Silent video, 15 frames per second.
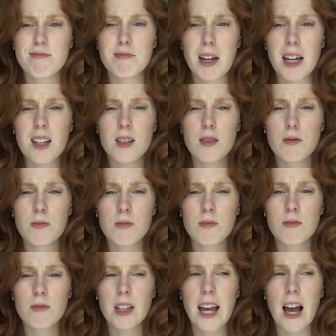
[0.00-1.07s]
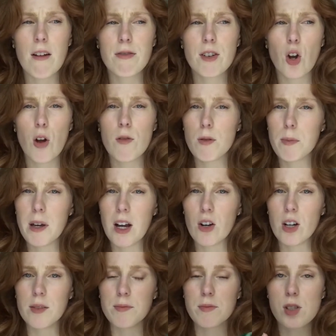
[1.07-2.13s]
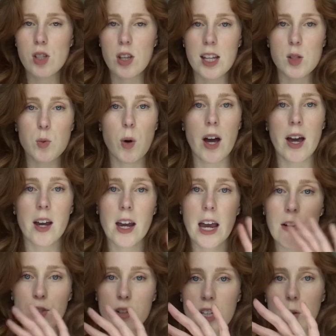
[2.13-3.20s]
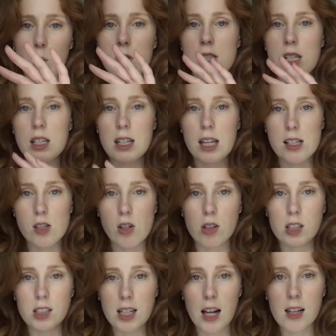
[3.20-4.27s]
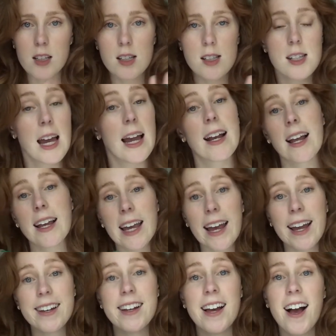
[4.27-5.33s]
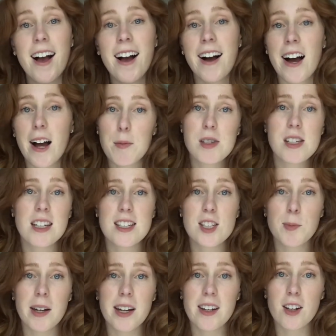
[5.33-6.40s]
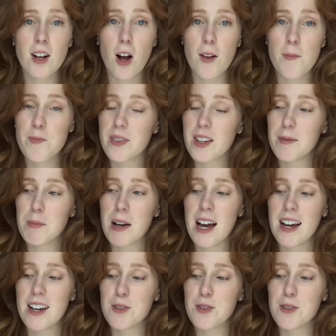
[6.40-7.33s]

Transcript: make it the outfit overbearing. So that's why everything was in their solid colors. And again, I'm sticking to my my